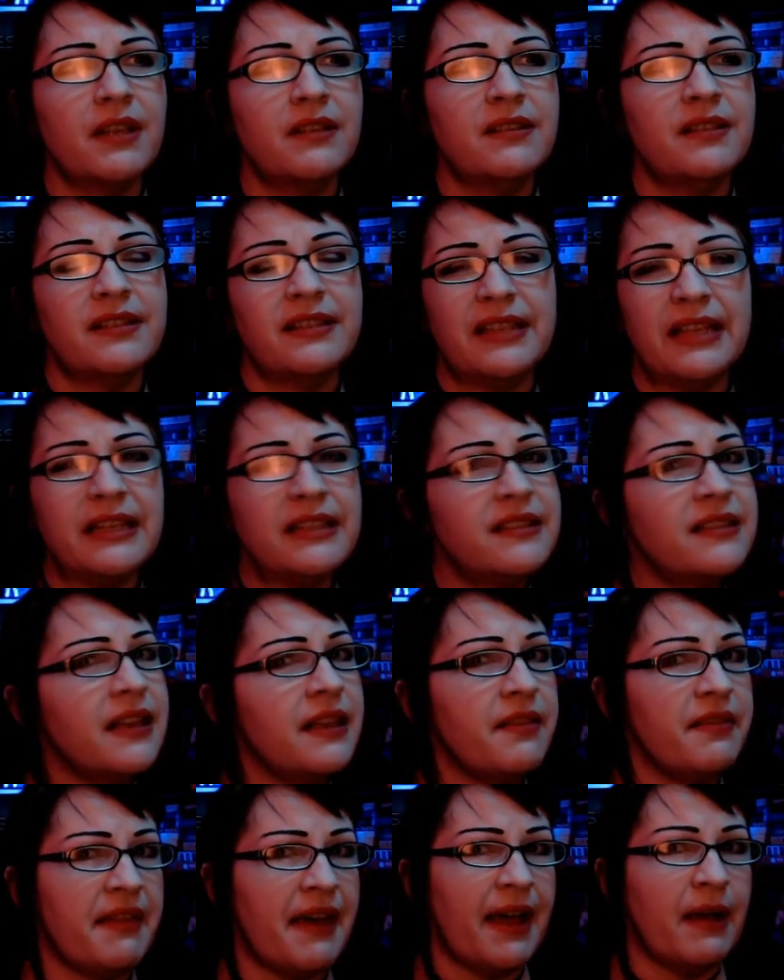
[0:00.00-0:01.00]
sees
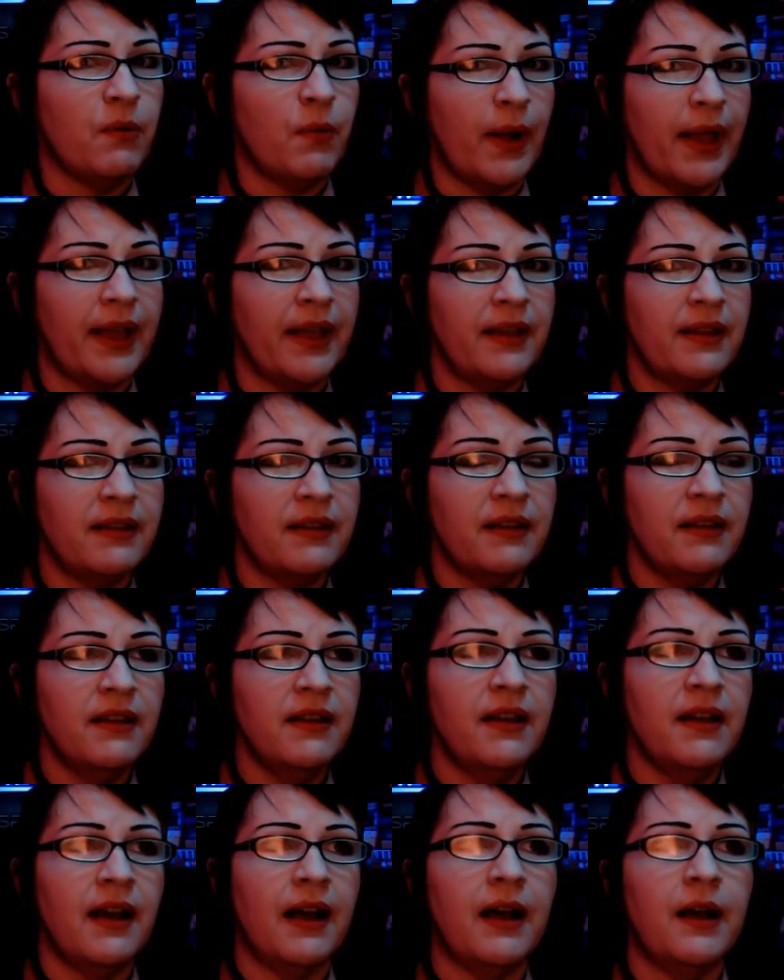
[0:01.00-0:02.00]
it that way.
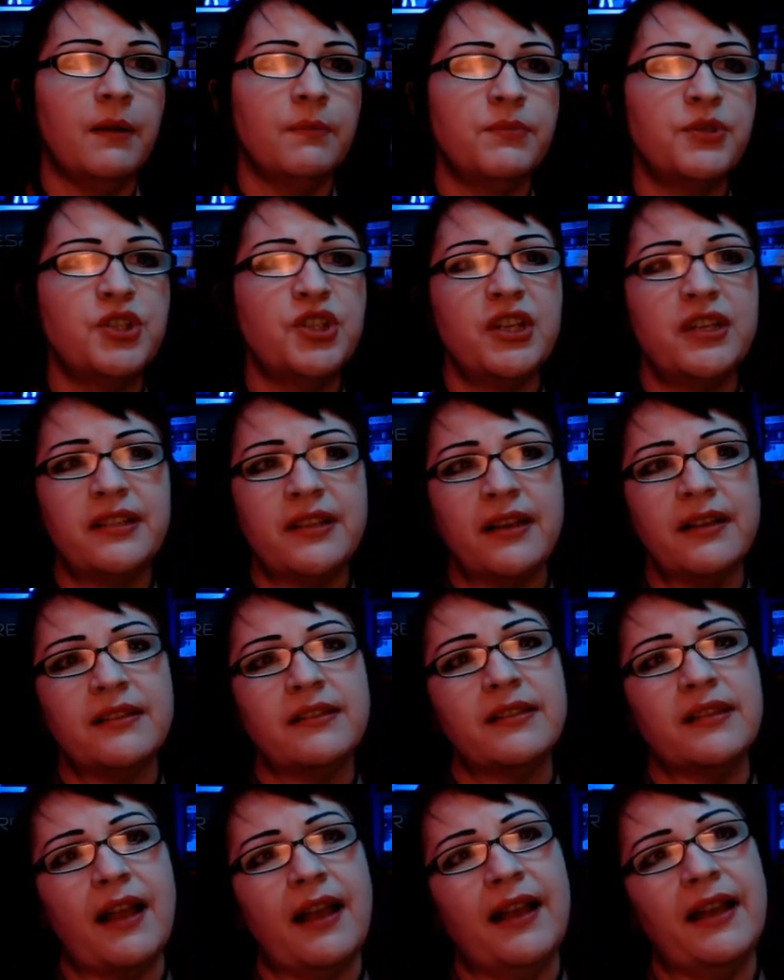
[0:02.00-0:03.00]
She
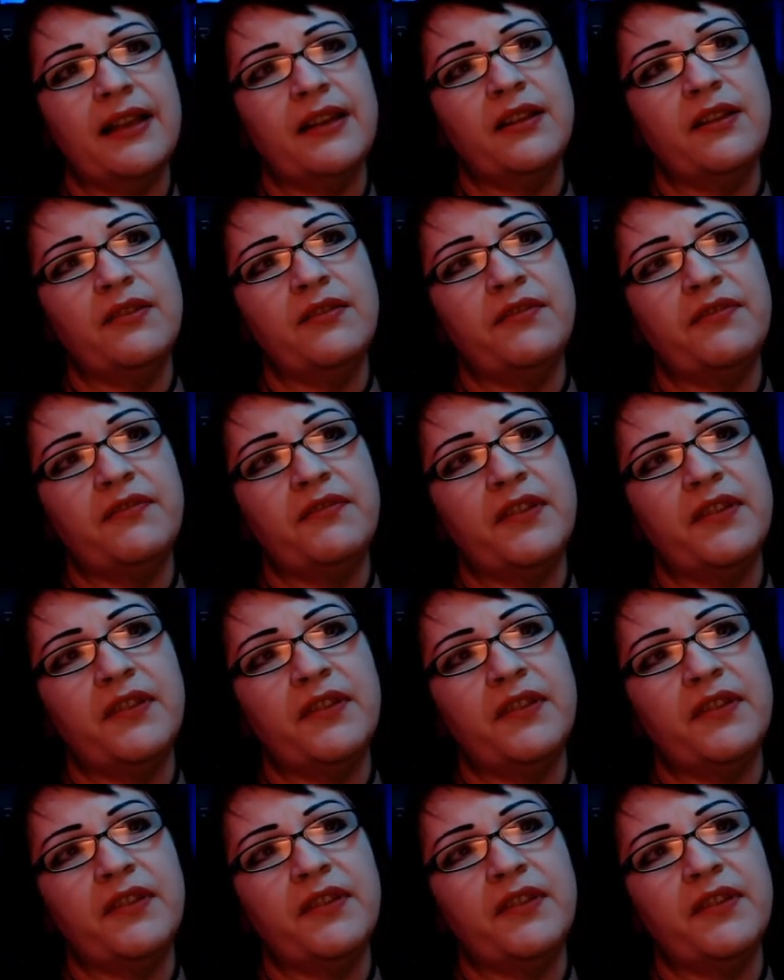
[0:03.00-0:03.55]
does kind of,